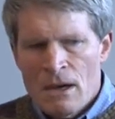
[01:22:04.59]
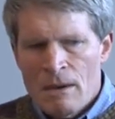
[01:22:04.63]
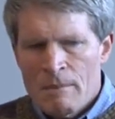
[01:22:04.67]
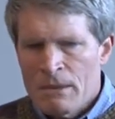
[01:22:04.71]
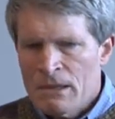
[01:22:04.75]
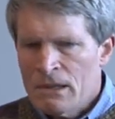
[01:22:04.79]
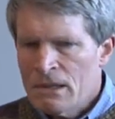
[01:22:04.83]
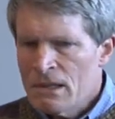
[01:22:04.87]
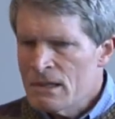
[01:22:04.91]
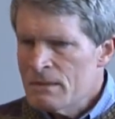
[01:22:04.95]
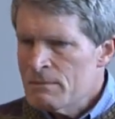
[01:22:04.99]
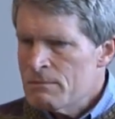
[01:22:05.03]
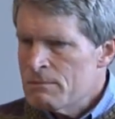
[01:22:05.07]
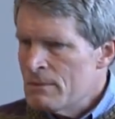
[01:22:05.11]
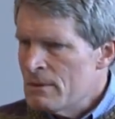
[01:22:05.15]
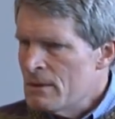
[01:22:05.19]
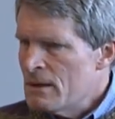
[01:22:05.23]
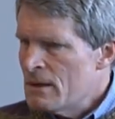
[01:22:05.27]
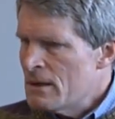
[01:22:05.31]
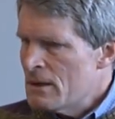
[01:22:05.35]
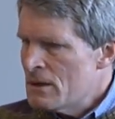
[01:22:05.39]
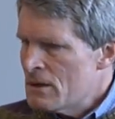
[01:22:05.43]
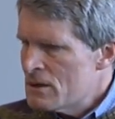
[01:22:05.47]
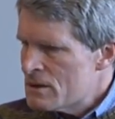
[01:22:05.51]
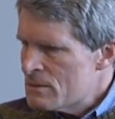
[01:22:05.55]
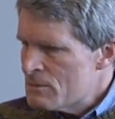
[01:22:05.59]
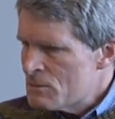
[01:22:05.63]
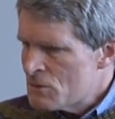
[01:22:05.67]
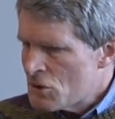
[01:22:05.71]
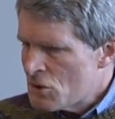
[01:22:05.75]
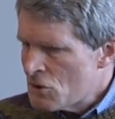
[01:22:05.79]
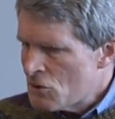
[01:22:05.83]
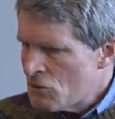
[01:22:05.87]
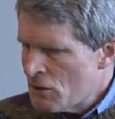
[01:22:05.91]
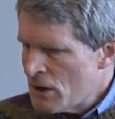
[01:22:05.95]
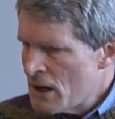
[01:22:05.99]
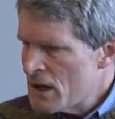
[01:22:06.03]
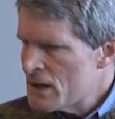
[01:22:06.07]
But these, uh, there's some
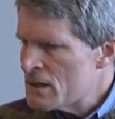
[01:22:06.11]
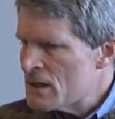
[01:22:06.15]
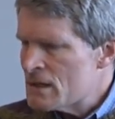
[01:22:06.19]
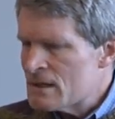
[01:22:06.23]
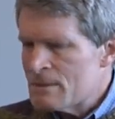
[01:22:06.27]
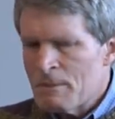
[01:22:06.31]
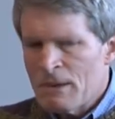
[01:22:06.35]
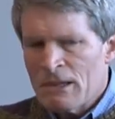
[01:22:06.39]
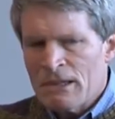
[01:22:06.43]
crazies.